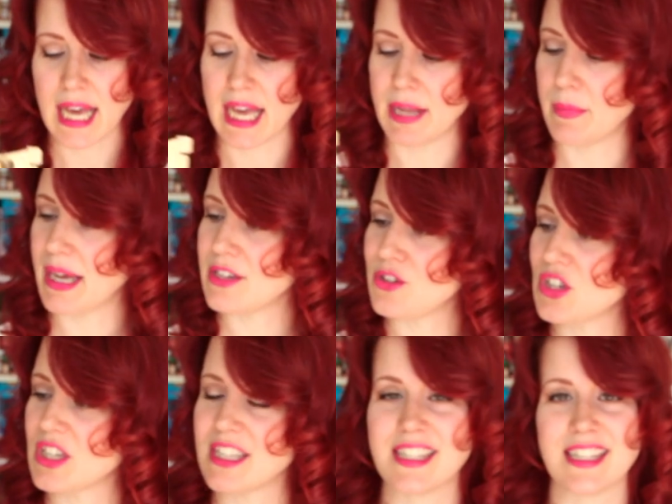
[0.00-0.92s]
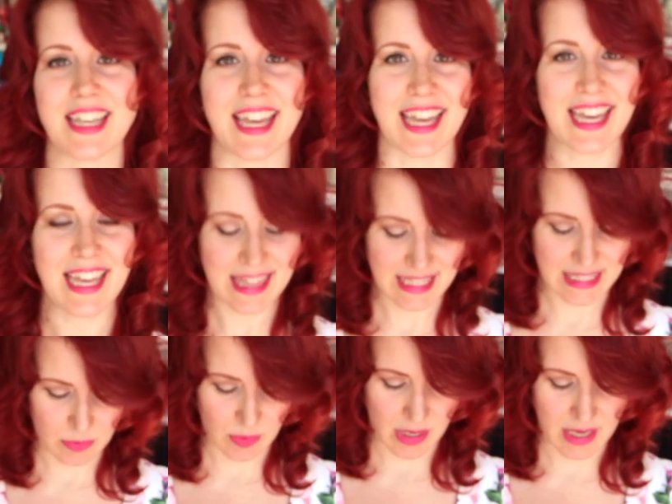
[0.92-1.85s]
As you can see,
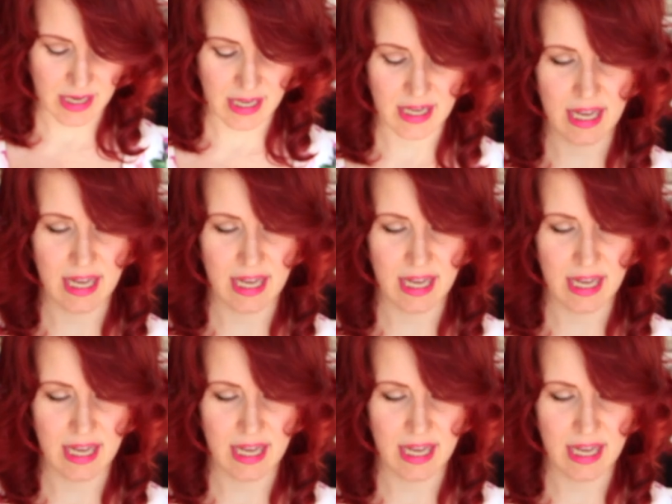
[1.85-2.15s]
this one